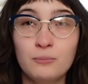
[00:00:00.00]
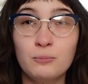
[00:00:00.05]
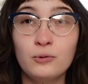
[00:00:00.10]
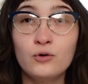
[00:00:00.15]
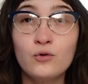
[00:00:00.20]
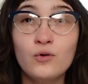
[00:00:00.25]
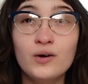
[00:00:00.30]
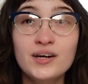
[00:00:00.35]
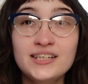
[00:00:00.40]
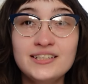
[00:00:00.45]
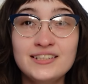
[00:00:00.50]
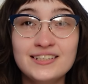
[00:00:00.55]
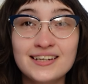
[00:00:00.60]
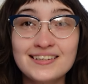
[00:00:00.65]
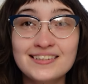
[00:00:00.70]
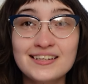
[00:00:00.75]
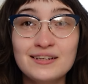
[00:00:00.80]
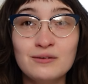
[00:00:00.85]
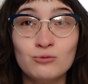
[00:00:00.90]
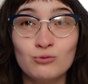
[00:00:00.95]
Burgoyne
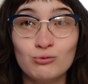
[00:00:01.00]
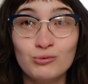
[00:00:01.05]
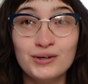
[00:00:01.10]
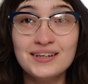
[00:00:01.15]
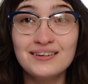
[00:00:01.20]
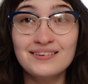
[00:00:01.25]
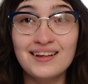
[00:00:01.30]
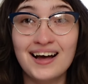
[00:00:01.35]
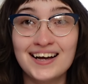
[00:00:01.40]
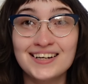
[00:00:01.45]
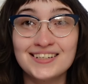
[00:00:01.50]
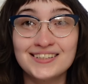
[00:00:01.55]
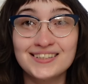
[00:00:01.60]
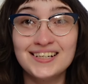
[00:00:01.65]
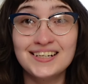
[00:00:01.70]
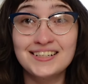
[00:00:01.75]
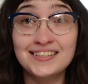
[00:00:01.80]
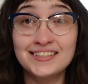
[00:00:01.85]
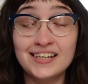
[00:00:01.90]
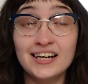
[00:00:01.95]
doesn't realize
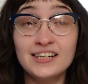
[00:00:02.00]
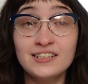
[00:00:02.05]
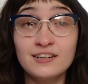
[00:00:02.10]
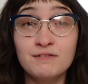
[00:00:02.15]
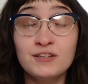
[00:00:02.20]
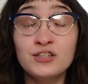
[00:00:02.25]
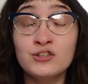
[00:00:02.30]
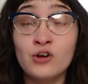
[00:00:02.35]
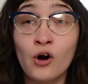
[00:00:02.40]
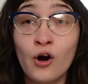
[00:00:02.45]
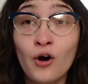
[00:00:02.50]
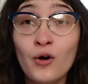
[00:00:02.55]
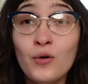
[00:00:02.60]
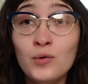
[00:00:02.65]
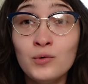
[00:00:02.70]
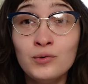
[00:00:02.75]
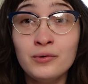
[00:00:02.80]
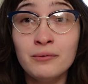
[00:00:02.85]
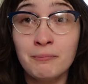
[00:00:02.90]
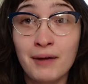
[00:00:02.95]
the extent of his
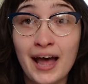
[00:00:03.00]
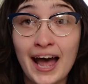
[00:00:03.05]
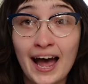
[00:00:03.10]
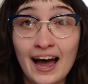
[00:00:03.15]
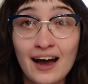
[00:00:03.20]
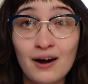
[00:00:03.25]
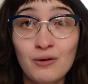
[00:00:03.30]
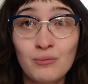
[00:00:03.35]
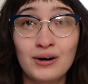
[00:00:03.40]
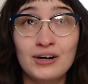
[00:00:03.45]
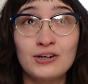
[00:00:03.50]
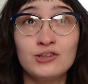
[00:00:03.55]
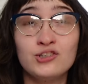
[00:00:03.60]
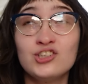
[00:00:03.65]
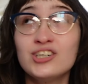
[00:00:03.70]
own power,